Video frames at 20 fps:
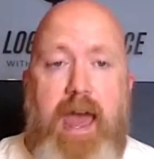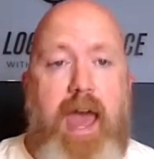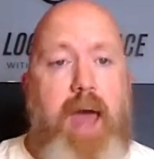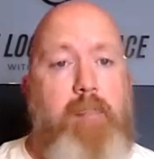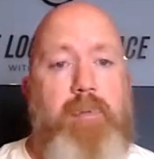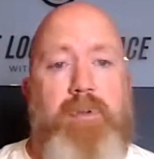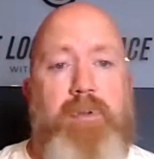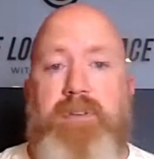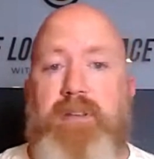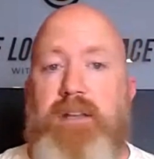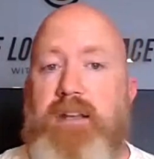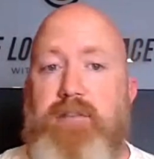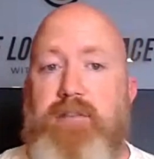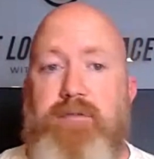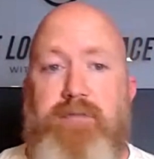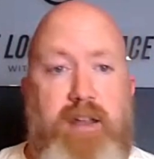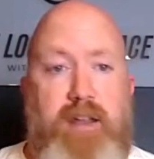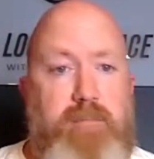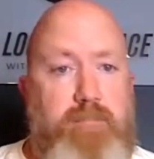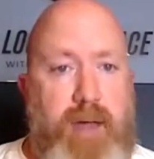Apple didn't
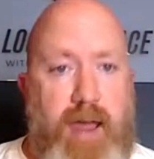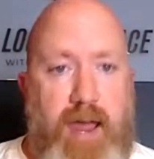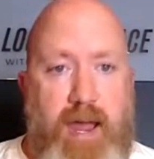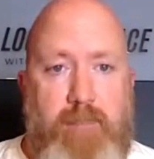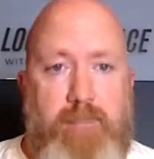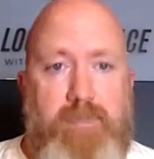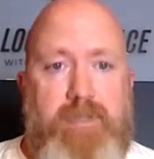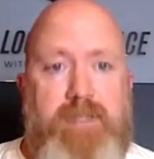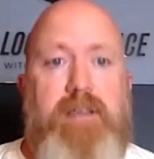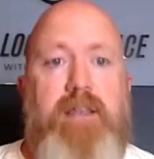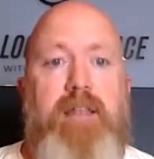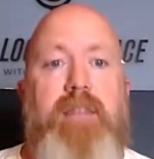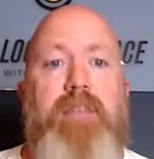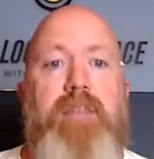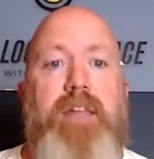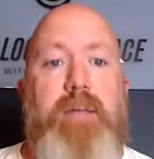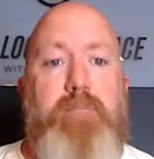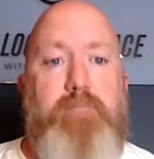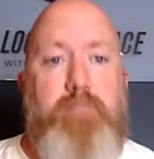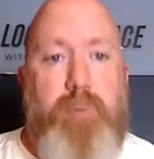invent maps.
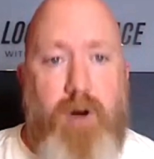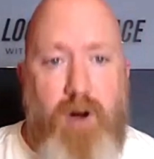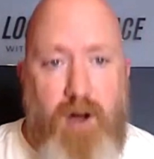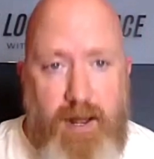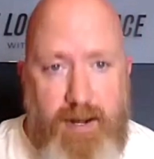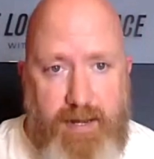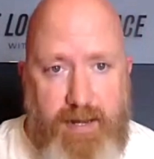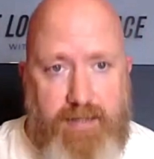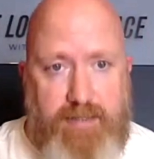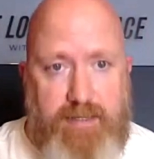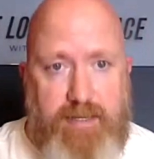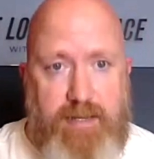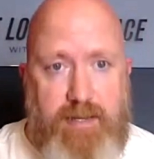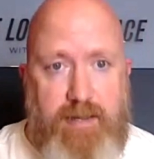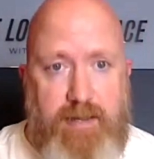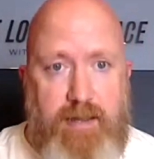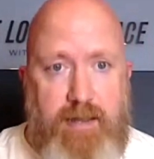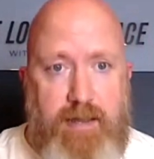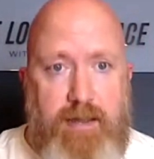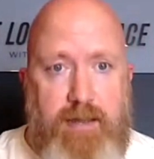They bought it.